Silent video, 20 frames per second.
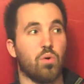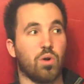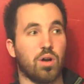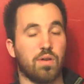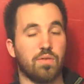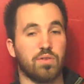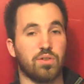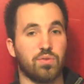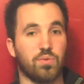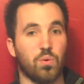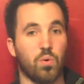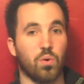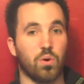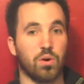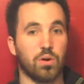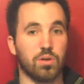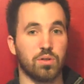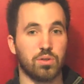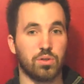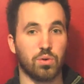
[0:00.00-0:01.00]
more coverage
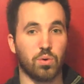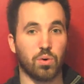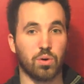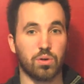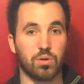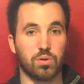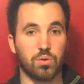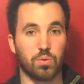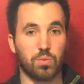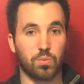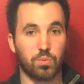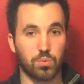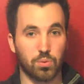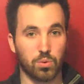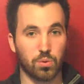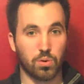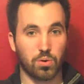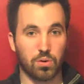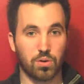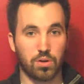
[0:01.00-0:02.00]
for your
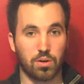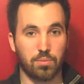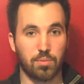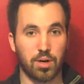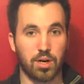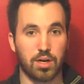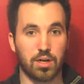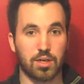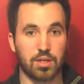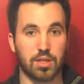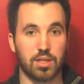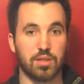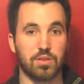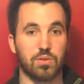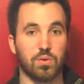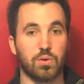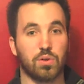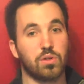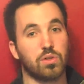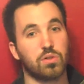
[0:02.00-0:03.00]
rural
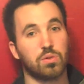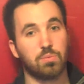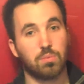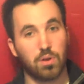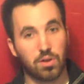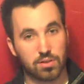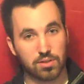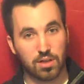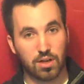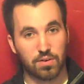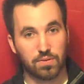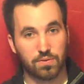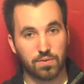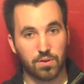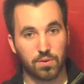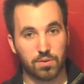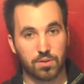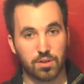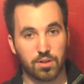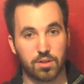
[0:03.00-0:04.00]
Americans or your small town
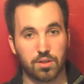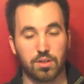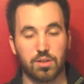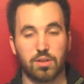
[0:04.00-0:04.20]
folk.